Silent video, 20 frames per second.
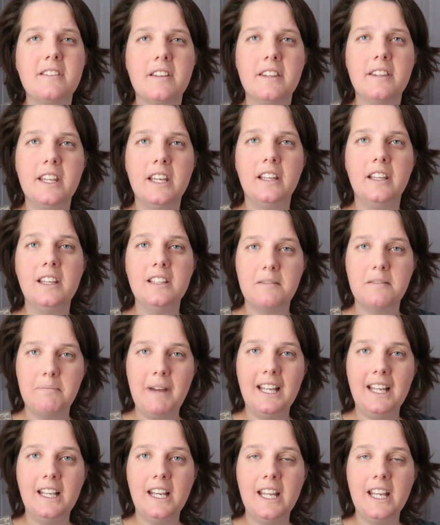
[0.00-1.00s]
I think it's
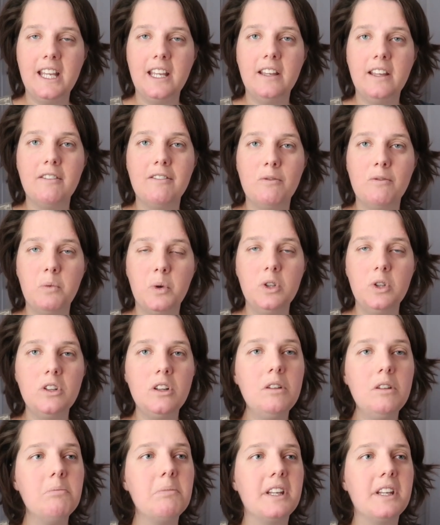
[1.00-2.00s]
mainly
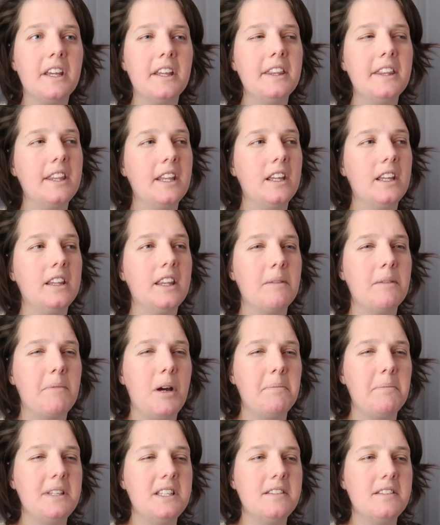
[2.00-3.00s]
wool, but I think there
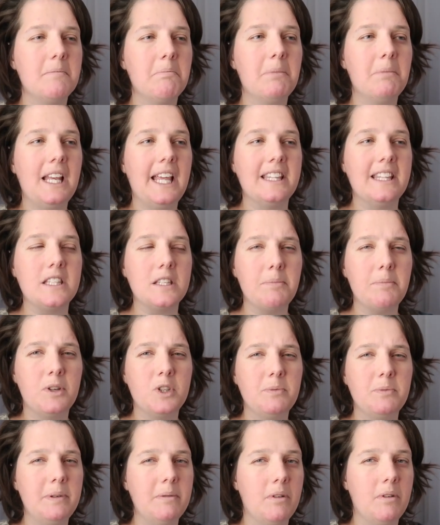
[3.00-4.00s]
might be some blends,
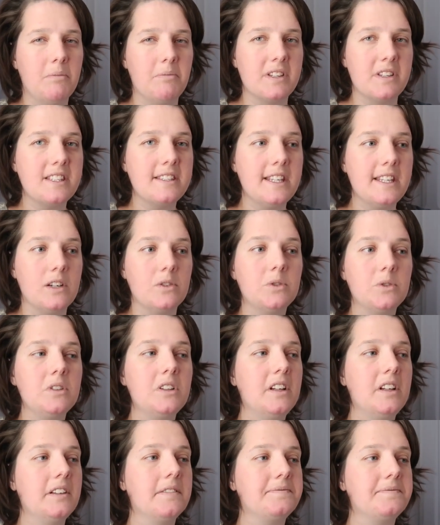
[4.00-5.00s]
possibly one with
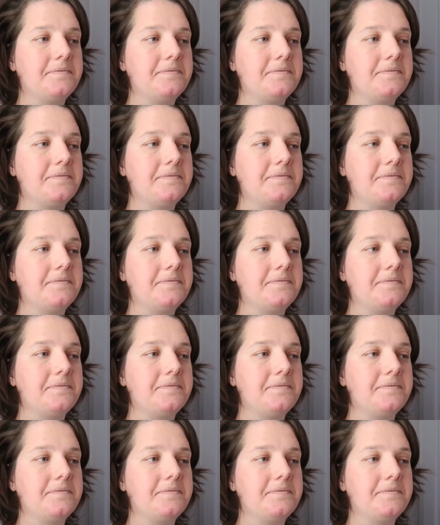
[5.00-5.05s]
silk.